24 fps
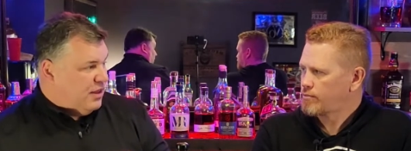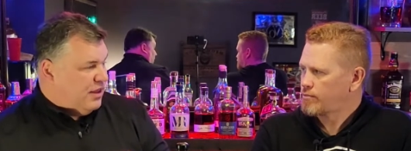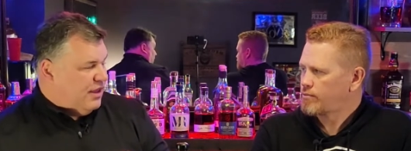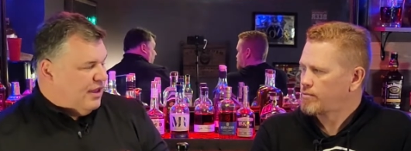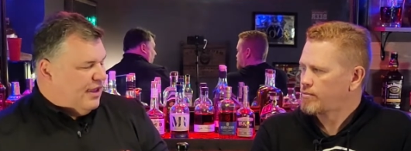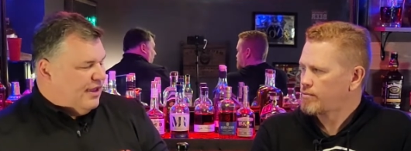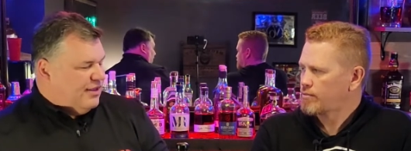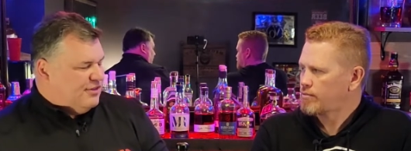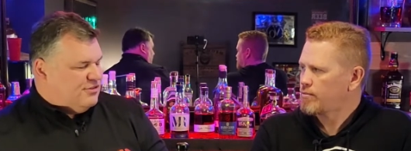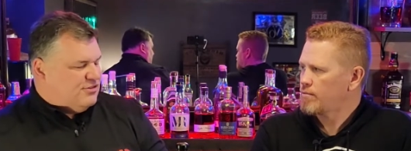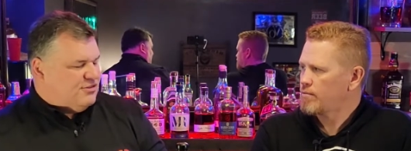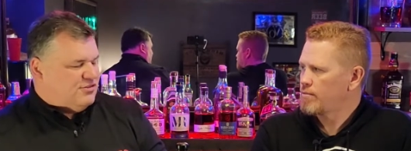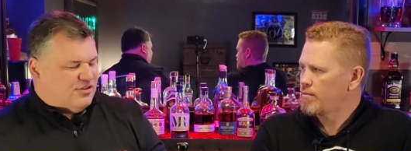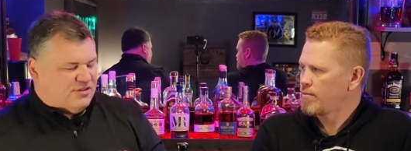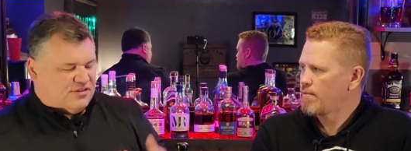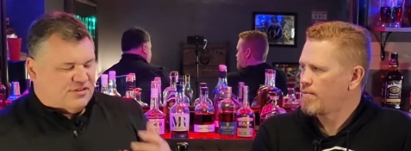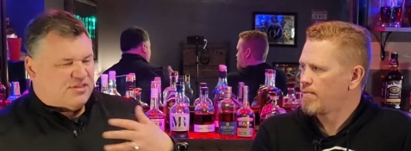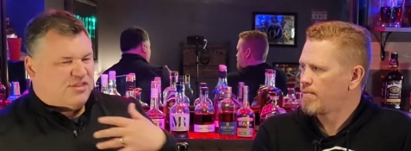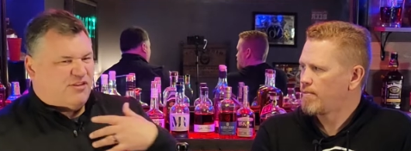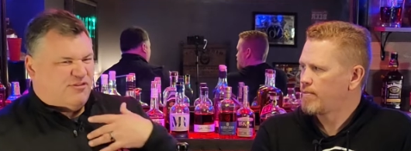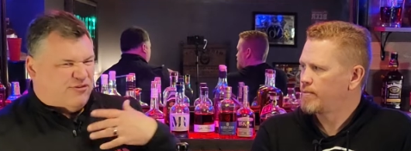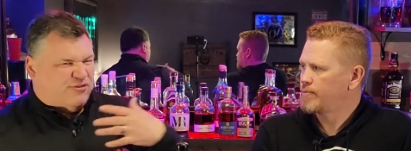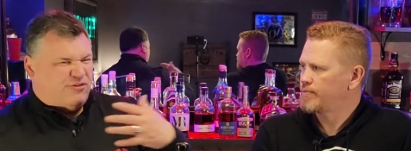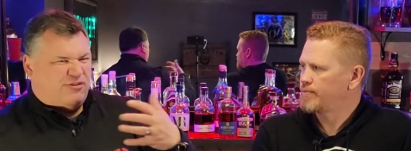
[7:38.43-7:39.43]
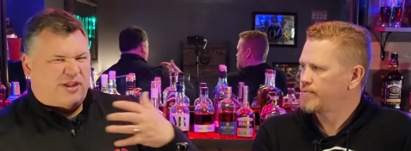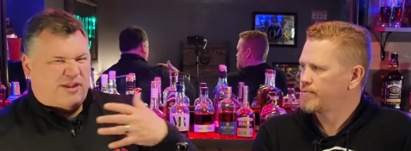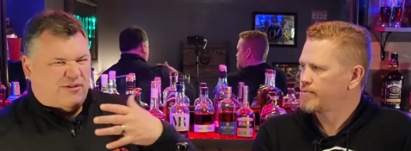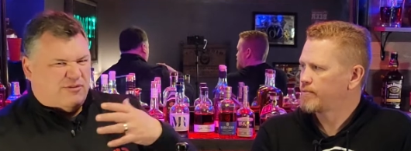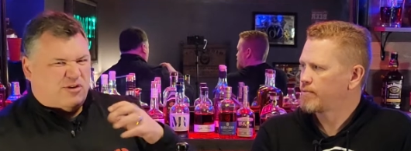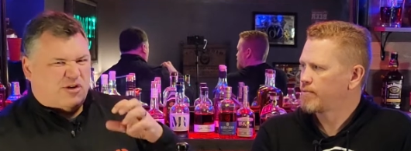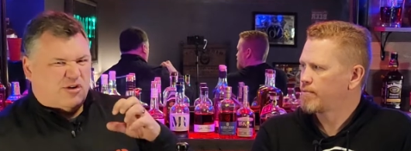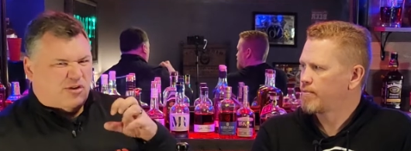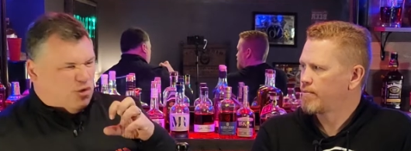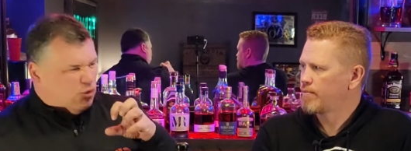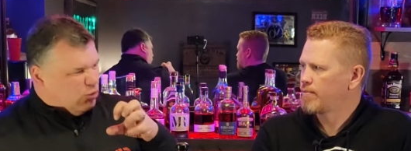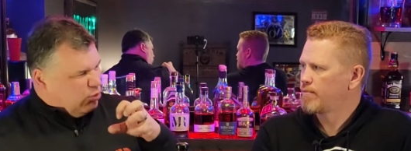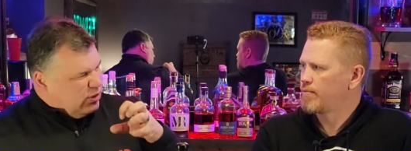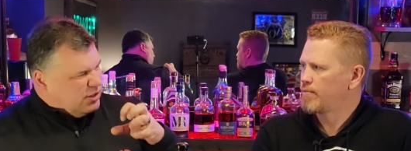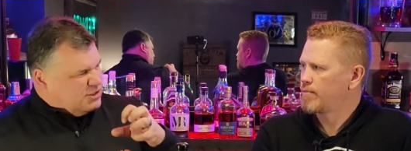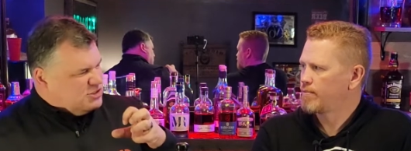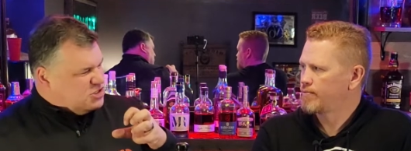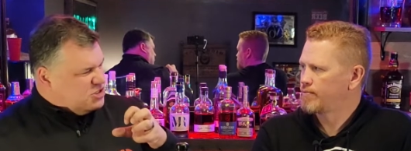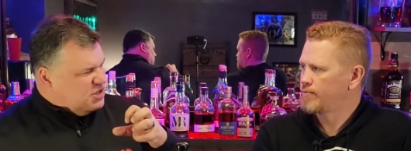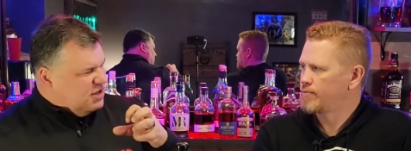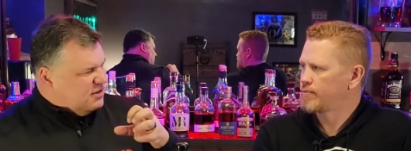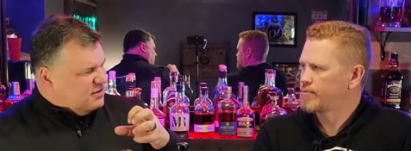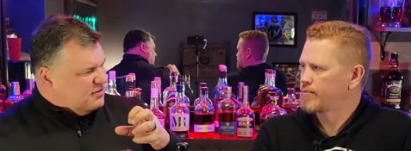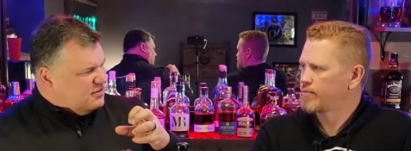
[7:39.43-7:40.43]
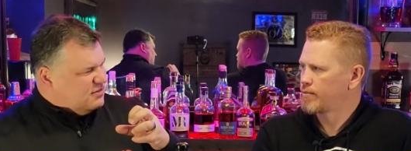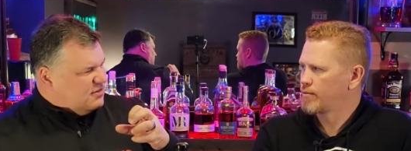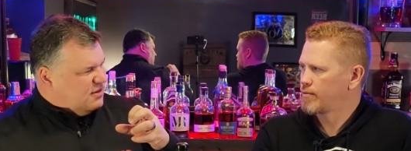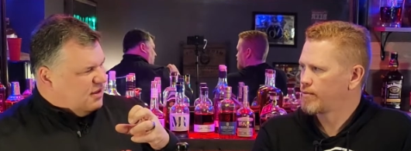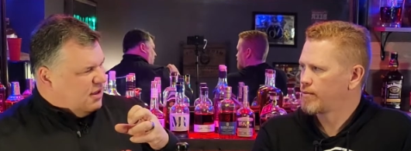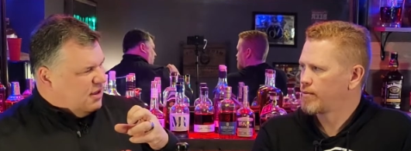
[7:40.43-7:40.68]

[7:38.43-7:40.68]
Speaker 1: It's just the flavor and the richness.